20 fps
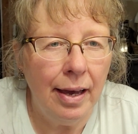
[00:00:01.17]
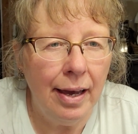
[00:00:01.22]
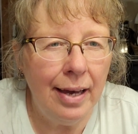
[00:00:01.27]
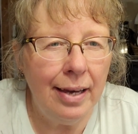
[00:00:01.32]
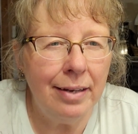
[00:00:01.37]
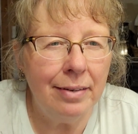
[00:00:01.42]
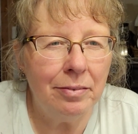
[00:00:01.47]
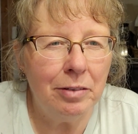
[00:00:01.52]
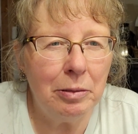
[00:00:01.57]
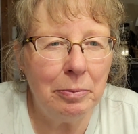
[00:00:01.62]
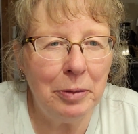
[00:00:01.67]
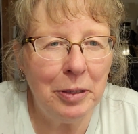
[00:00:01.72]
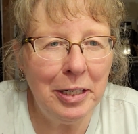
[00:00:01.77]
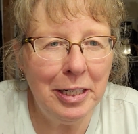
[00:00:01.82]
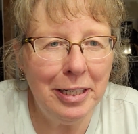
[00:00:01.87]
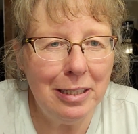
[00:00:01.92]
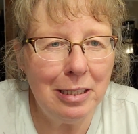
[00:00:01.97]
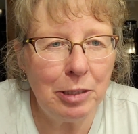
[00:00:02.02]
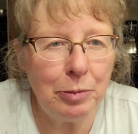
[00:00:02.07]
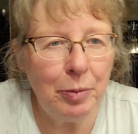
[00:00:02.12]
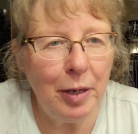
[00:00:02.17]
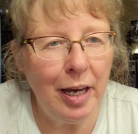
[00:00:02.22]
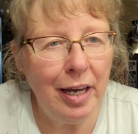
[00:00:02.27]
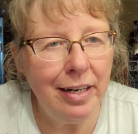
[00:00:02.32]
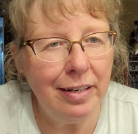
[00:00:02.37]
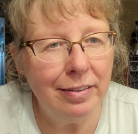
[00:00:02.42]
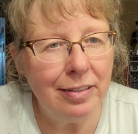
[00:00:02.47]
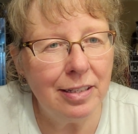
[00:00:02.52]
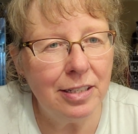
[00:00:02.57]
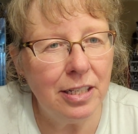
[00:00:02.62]
Hey everybody, it's
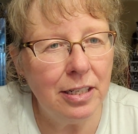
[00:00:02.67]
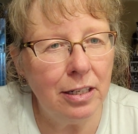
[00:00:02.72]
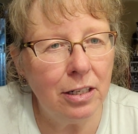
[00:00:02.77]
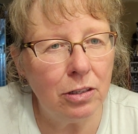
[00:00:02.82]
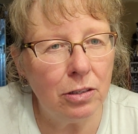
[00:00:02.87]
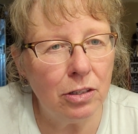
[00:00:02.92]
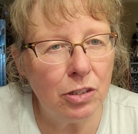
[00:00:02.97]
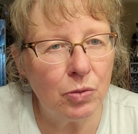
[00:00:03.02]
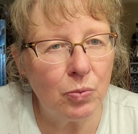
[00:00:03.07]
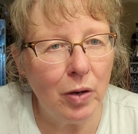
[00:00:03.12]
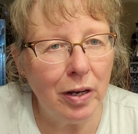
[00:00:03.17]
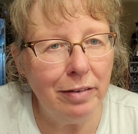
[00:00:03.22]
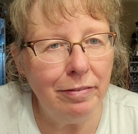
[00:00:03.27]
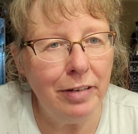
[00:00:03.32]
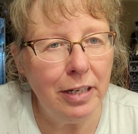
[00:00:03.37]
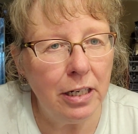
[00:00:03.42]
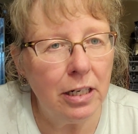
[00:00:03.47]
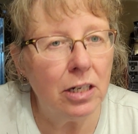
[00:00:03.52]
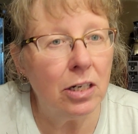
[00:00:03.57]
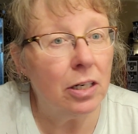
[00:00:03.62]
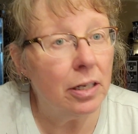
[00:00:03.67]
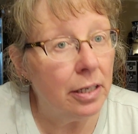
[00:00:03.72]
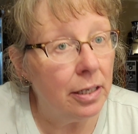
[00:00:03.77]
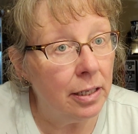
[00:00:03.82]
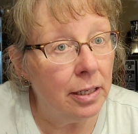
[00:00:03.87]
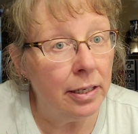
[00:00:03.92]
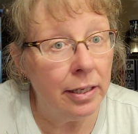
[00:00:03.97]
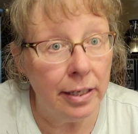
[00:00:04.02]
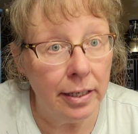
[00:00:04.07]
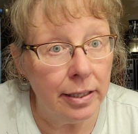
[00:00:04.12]
Patty the Tinker's wife here
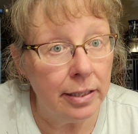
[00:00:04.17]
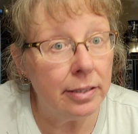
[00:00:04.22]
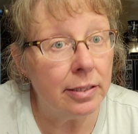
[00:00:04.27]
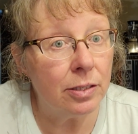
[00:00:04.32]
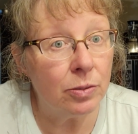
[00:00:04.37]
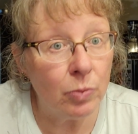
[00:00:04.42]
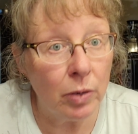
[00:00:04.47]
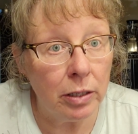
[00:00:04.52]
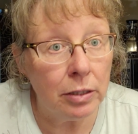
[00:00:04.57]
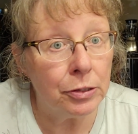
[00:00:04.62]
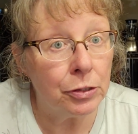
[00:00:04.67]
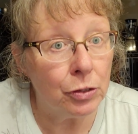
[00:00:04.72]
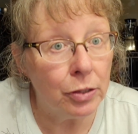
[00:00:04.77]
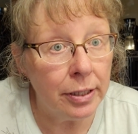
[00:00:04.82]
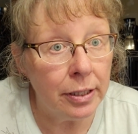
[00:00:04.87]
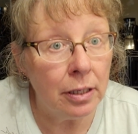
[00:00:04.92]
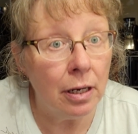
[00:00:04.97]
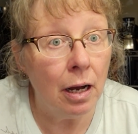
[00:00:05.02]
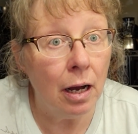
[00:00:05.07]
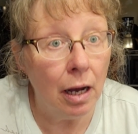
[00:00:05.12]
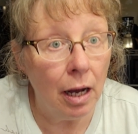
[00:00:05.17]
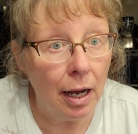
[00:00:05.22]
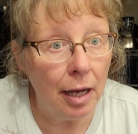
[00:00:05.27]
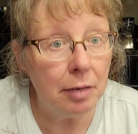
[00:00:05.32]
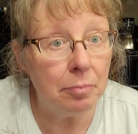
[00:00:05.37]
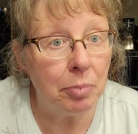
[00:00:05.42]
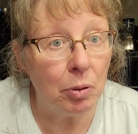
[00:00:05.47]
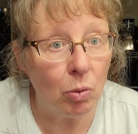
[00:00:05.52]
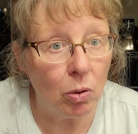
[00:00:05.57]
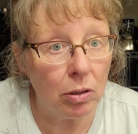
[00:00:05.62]
in a sweltering
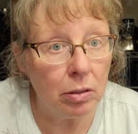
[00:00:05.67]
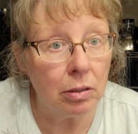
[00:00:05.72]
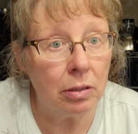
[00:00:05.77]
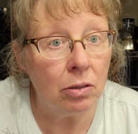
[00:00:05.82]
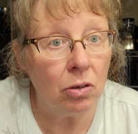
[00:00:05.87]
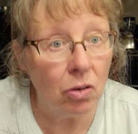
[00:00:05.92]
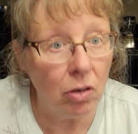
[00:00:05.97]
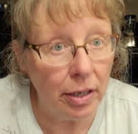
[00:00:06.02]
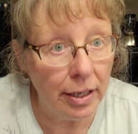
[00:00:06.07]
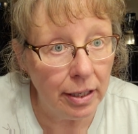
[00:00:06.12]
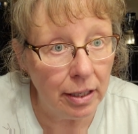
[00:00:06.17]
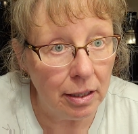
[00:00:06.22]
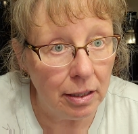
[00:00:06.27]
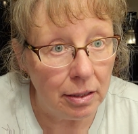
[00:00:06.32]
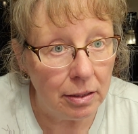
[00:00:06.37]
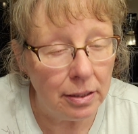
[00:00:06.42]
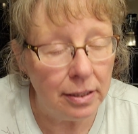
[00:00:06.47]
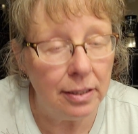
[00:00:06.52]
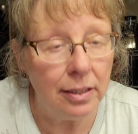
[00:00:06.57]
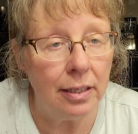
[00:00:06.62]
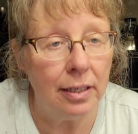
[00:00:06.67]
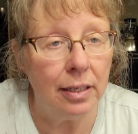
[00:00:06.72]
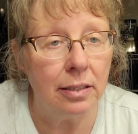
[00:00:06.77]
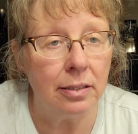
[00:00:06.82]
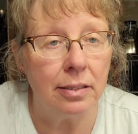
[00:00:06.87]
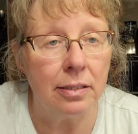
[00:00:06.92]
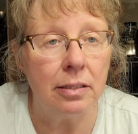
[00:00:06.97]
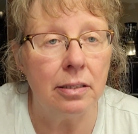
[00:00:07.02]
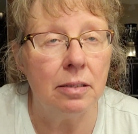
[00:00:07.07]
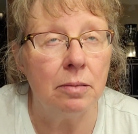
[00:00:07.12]
hot Portland, Oregon.
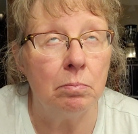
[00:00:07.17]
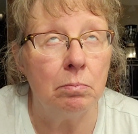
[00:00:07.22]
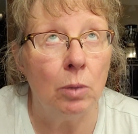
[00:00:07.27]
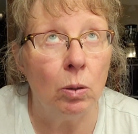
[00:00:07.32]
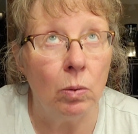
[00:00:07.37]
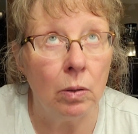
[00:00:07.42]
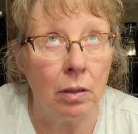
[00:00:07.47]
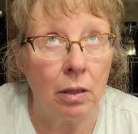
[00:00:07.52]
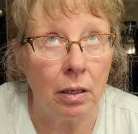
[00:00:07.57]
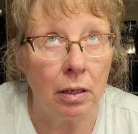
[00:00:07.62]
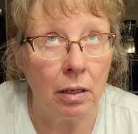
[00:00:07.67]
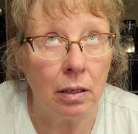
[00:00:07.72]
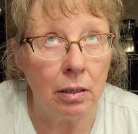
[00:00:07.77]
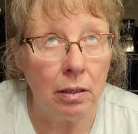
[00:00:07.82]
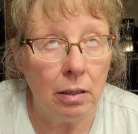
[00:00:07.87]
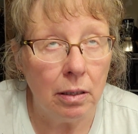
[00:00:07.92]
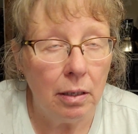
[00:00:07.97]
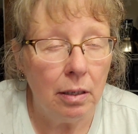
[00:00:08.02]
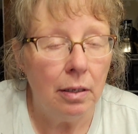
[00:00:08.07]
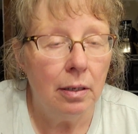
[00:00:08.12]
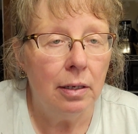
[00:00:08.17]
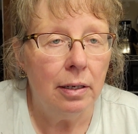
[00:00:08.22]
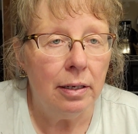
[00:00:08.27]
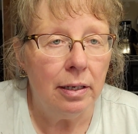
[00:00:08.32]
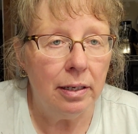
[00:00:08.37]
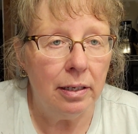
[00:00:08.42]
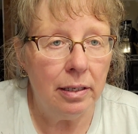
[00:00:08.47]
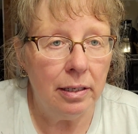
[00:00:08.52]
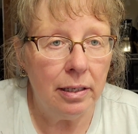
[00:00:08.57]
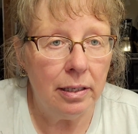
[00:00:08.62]
Yes, it's boiling.
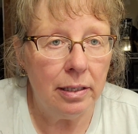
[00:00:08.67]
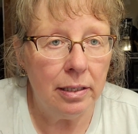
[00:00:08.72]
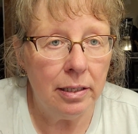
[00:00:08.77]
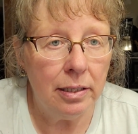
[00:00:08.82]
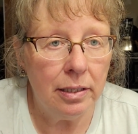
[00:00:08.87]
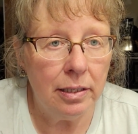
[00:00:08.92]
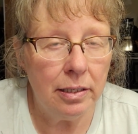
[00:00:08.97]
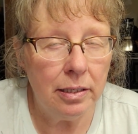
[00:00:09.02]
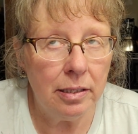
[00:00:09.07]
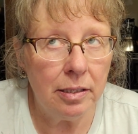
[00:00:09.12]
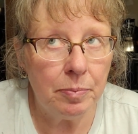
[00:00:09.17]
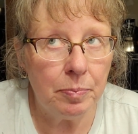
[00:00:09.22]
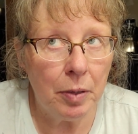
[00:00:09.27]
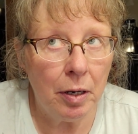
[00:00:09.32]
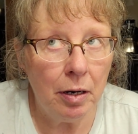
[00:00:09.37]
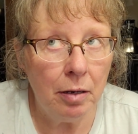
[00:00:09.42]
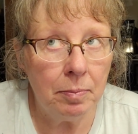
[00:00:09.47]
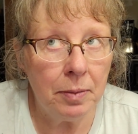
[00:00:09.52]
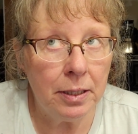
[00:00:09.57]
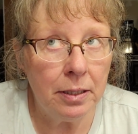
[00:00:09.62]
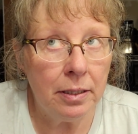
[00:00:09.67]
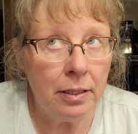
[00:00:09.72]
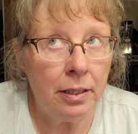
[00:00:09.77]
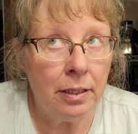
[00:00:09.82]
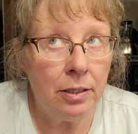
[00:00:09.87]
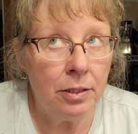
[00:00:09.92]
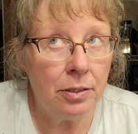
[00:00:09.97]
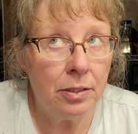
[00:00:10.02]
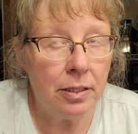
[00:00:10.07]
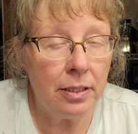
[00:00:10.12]
It is probably
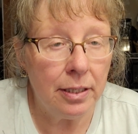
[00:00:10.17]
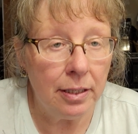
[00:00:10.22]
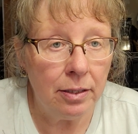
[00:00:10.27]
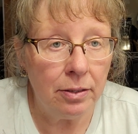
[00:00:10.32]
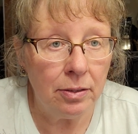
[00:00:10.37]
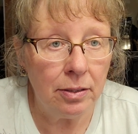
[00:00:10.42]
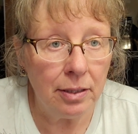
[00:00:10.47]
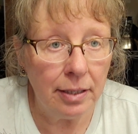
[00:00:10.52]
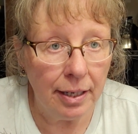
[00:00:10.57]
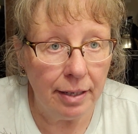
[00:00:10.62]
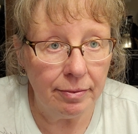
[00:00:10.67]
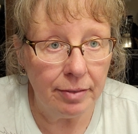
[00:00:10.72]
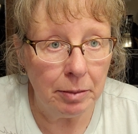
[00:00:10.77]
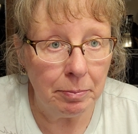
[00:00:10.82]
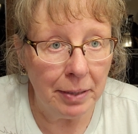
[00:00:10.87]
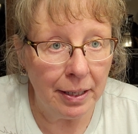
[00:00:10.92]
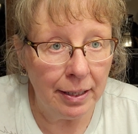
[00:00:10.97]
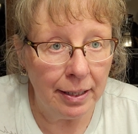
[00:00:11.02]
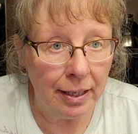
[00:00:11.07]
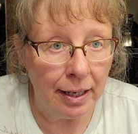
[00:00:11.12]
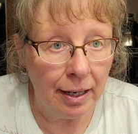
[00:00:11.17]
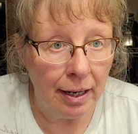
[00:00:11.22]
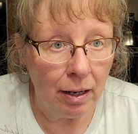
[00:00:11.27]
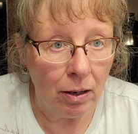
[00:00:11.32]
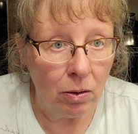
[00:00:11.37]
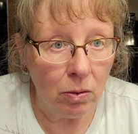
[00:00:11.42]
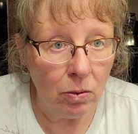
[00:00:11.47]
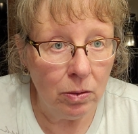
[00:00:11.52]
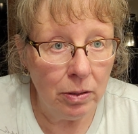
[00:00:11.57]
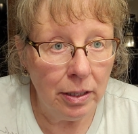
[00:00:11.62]
110 or 11 by
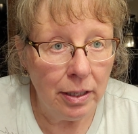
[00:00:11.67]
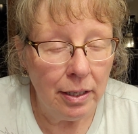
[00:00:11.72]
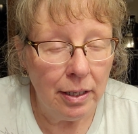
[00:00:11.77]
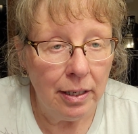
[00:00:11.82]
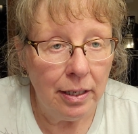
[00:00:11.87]
now.